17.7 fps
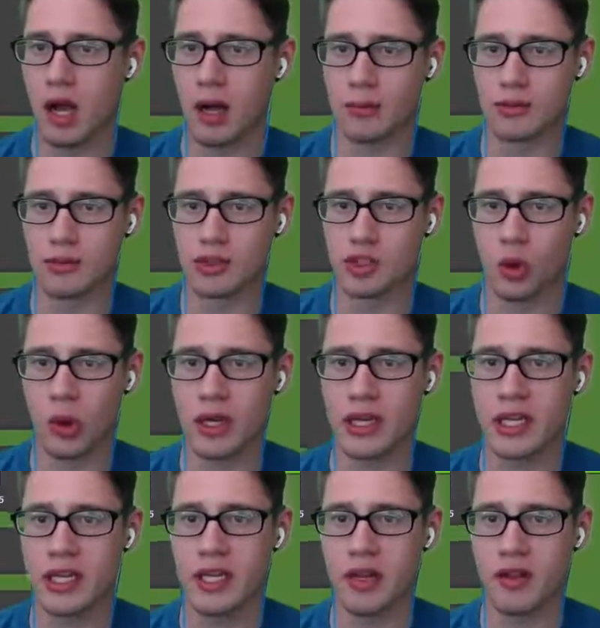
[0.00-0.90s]

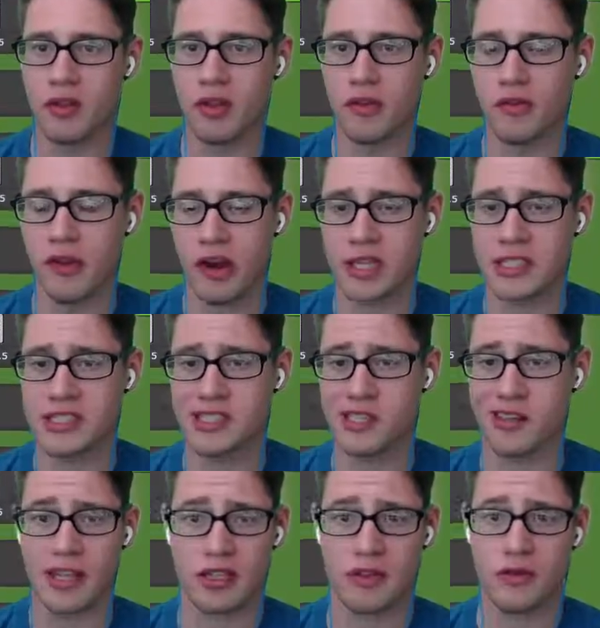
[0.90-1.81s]
joining the very
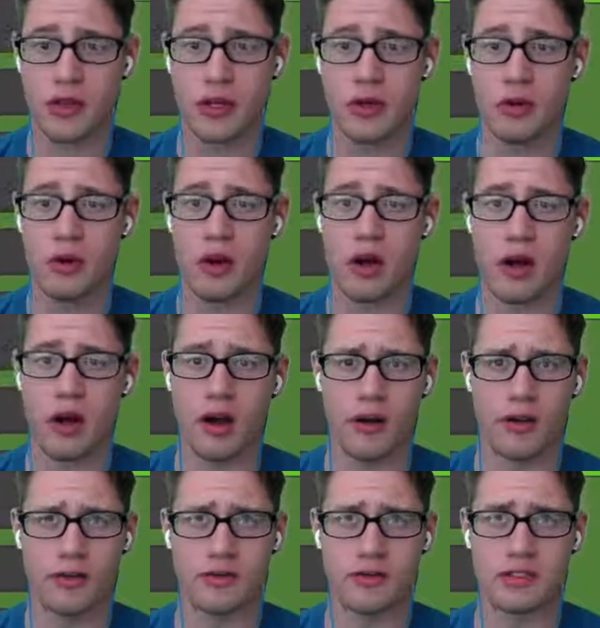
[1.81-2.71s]
select few
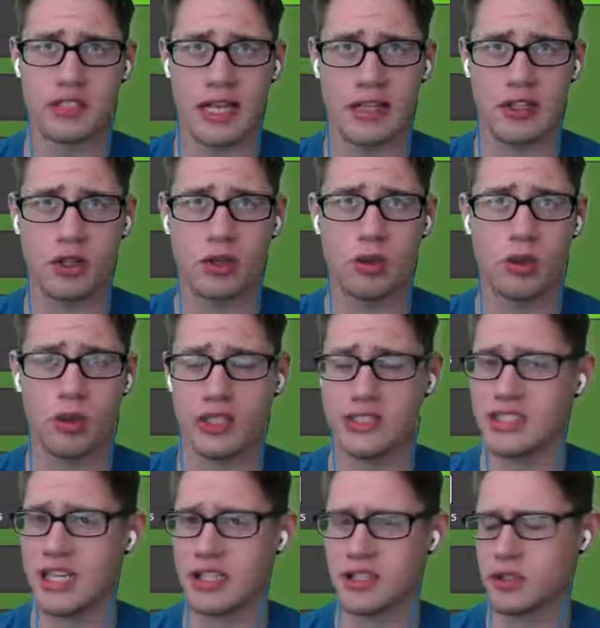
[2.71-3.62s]
of Tentacool
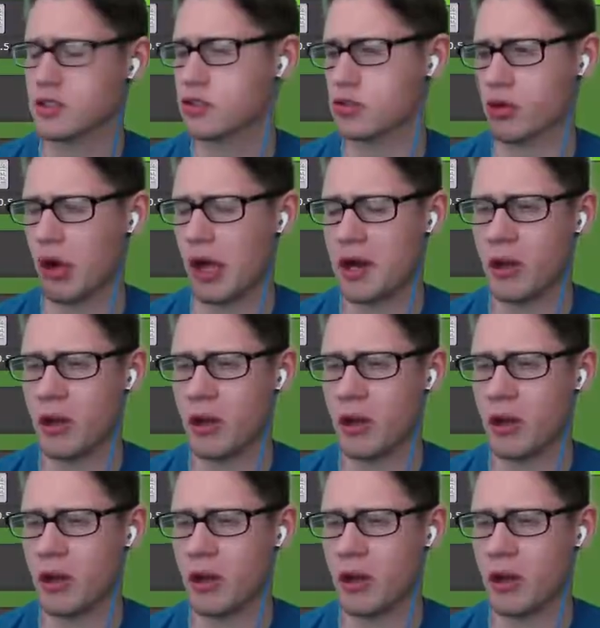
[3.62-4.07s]
and Tentacruel.